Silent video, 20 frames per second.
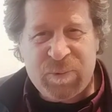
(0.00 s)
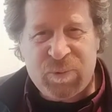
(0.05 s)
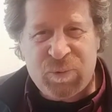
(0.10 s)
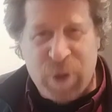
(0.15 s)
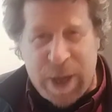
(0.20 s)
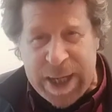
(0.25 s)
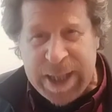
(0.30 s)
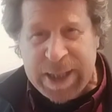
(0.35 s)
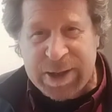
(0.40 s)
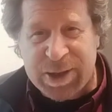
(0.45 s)

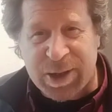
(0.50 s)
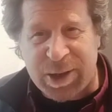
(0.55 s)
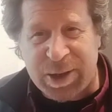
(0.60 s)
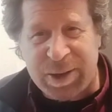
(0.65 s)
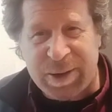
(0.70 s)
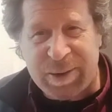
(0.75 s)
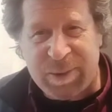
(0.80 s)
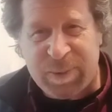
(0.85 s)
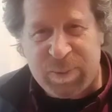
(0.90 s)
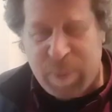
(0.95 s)
reason,
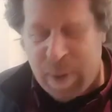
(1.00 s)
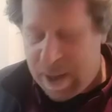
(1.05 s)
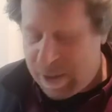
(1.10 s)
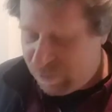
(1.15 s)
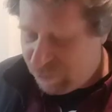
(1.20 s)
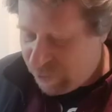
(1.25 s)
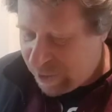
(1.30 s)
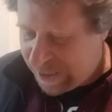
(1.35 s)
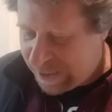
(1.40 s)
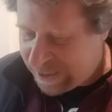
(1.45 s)
by
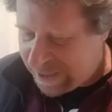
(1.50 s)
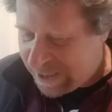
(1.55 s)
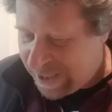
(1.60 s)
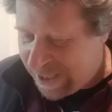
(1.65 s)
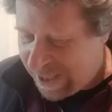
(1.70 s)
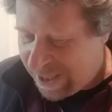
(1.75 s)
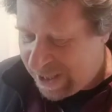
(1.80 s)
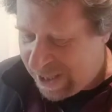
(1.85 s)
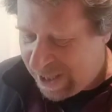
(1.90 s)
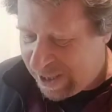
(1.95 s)

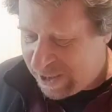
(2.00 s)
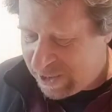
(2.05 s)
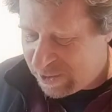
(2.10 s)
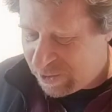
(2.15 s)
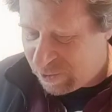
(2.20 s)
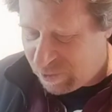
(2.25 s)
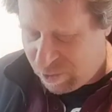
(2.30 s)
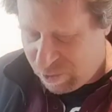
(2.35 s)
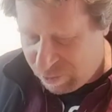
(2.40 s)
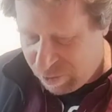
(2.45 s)
reasoning things
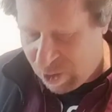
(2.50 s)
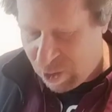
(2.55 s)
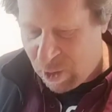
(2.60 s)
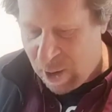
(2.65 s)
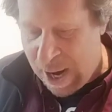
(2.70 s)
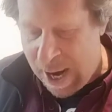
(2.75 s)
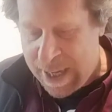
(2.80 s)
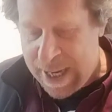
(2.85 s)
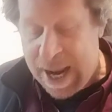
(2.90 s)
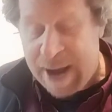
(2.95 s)
through
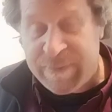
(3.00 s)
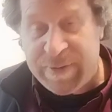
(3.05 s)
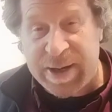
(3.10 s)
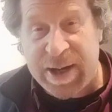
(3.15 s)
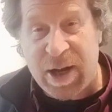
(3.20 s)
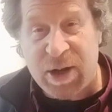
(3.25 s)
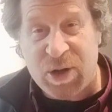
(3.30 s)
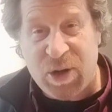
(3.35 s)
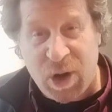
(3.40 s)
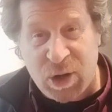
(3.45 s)
and having
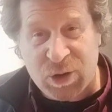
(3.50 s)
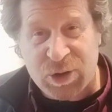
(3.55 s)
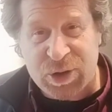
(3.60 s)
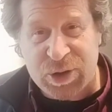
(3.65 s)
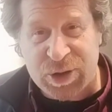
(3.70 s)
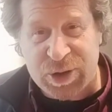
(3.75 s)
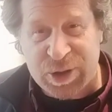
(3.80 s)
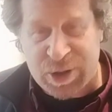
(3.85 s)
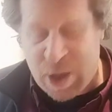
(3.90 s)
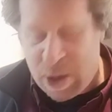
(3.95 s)
a
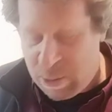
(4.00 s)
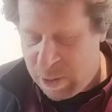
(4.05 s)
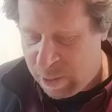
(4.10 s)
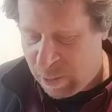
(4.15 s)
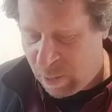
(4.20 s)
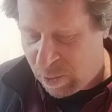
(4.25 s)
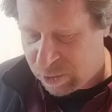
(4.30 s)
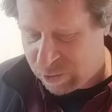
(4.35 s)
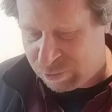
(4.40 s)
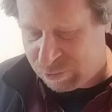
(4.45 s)
conscience,
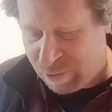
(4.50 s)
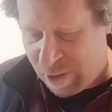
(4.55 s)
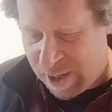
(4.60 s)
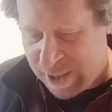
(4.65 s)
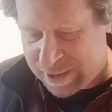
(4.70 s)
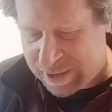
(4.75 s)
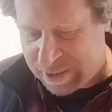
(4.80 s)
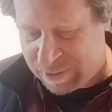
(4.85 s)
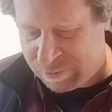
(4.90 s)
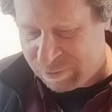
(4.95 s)
knowing what's
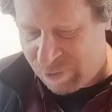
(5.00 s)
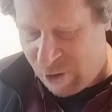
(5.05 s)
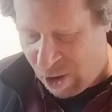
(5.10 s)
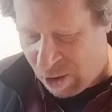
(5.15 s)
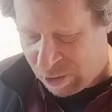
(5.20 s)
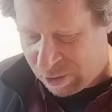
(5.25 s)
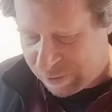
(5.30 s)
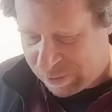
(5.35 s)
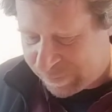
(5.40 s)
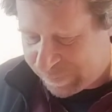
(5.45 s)
right and
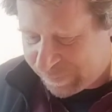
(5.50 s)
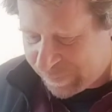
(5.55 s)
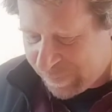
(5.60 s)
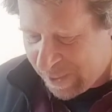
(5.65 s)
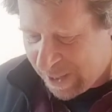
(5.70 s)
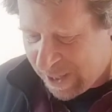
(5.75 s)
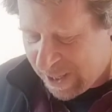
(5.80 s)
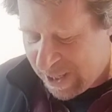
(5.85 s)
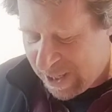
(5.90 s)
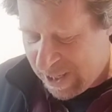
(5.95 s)
wrong.
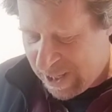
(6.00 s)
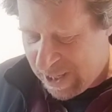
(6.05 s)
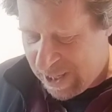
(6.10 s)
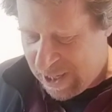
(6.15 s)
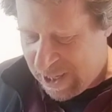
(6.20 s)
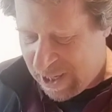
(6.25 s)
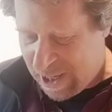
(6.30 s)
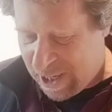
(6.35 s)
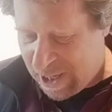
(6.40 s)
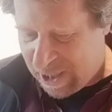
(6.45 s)

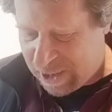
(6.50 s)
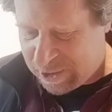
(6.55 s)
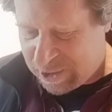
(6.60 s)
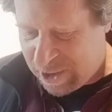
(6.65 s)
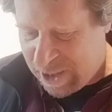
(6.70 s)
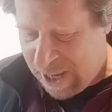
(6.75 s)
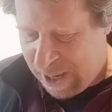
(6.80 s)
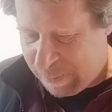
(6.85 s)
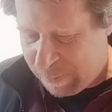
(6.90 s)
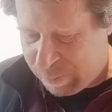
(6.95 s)
Uh, so
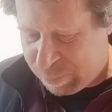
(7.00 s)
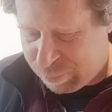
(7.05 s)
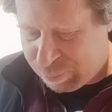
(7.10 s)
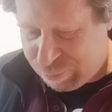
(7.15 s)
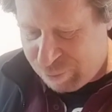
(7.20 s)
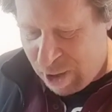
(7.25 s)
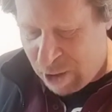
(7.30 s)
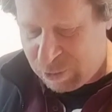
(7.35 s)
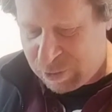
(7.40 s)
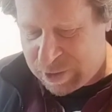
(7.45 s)
that
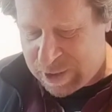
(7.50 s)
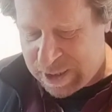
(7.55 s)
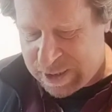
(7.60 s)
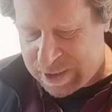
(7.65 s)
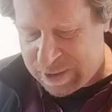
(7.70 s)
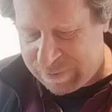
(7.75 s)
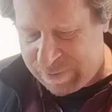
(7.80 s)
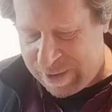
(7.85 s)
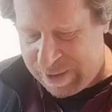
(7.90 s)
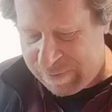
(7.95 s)
process
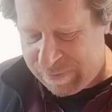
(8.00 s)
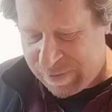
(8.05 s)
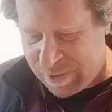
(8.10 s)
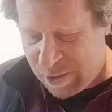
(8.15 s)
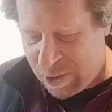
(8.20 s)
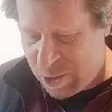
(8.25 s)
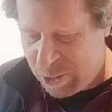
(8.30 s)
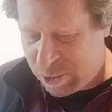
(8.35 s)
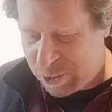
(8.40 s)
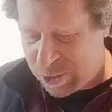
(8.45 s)
of
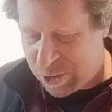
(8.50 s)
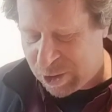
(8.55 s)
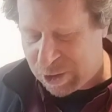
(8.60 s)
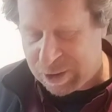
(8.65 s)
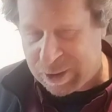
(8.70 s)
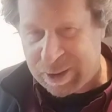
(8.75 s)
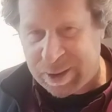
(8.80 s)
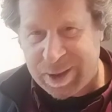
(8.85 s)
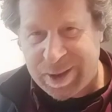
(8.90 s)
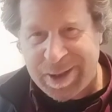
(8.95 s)
evolution,
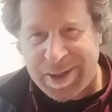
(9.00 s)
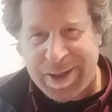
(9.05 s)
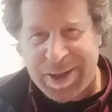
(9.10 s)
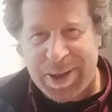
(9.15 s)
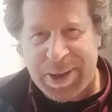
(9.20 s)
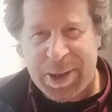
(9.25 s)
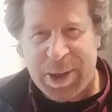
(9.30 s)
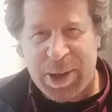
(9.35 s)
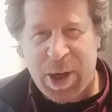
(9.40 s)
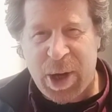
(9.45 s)

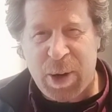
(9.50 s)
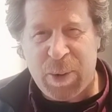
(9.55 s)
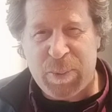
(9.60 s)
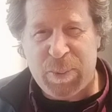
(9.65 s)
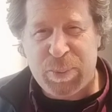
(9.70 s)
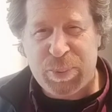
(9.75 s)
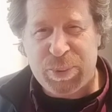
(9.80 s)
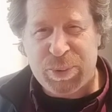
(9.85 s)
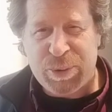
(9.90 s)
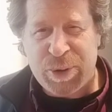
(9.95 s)
you know,
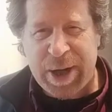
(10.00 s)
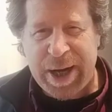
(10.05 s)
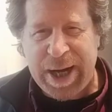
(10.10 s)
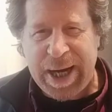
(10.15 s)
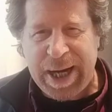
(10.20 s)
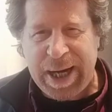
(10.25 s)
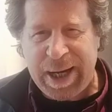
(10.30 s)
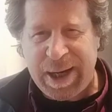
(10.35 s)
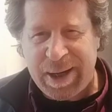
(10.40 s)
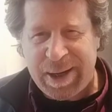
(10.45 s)

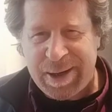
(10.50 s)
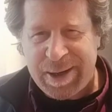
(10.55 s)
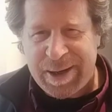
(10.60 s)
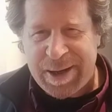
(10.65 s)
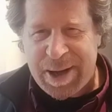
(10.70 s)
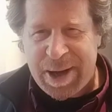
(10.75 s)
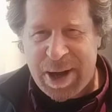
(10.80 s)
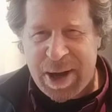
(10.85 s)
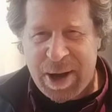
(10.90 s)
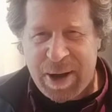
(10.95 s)
pre
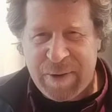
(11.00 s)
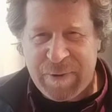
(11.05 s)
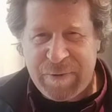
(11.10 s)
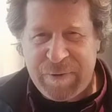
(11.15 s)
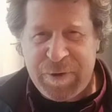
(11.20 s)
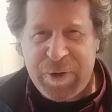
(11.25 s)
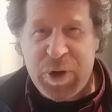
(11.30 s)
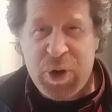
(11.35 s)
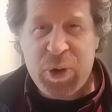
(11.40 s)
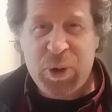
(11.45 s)
uh,
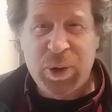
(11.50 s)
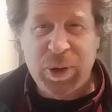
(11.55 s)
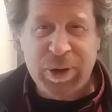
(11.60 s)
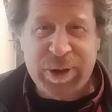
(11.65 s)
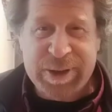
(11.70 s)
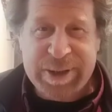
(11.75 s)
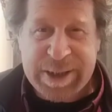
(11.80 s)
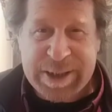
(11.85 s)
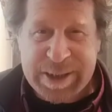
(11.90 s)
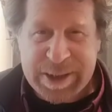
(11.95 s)
feudal
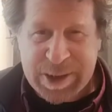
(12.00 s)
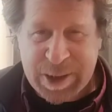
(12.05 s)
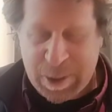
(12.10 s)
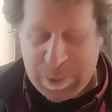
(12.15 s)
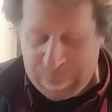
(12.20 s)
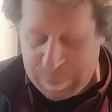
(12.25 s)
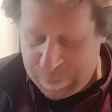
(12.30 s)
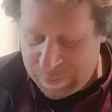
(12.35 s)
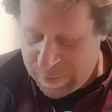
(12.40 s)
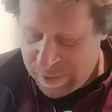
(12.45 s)

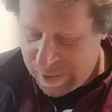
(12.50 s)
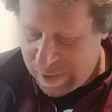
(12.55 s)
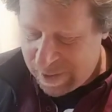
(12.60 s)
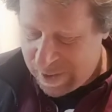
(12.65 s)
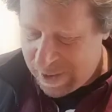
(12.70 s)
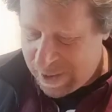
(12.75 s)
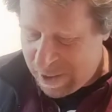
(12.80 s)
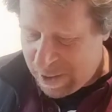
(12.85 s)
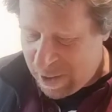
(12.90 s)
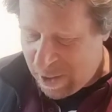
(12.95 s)
system,
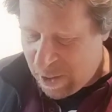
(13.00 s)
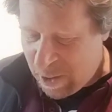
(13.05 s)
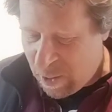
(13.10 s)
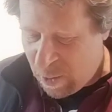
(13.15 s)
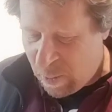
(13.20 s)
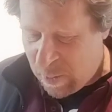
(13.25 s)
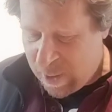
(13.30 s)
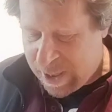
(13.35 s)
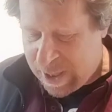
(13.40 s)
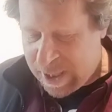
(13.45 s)

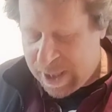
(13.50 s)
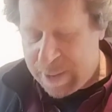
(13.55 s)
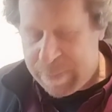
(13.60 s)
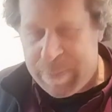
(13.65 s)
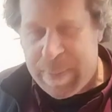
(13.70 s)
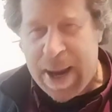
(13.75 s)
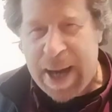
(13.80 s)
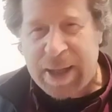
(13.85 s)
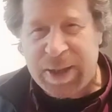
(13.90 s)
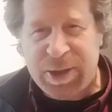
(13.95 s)
we can
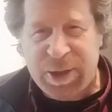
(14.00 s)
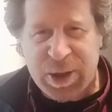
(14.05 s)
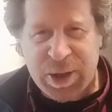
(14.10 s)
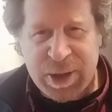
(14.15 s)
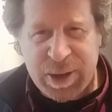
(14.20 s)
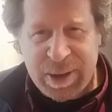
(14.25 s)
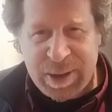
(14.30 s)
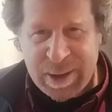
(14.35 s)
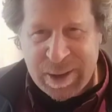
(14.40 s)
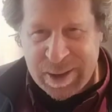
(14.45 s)

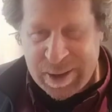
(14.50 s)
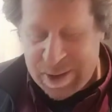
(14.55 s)
imagine